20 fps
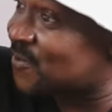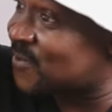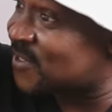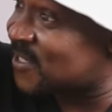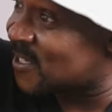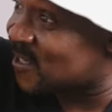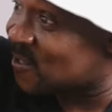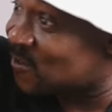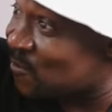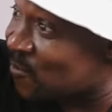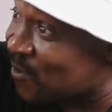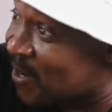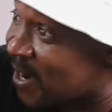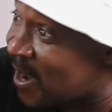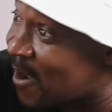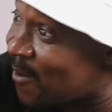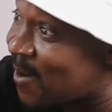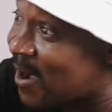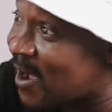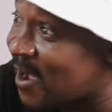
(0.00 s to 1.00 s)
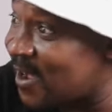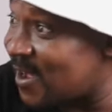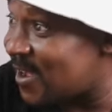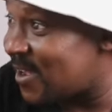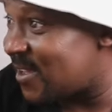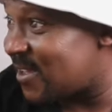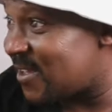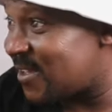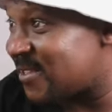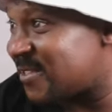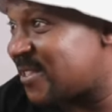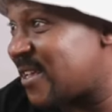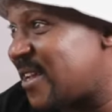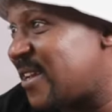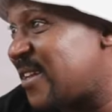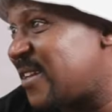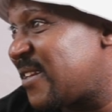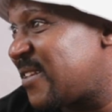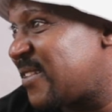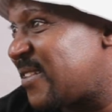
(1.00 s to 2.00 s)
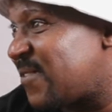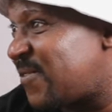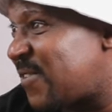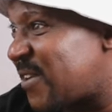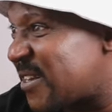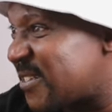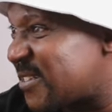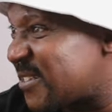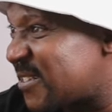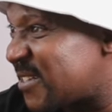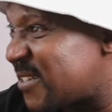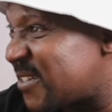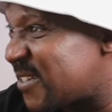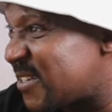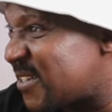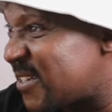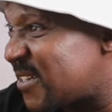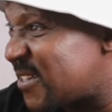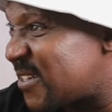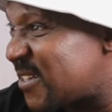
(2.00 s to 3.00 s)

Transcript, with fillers: of Stix Morewa, is there... One, one thing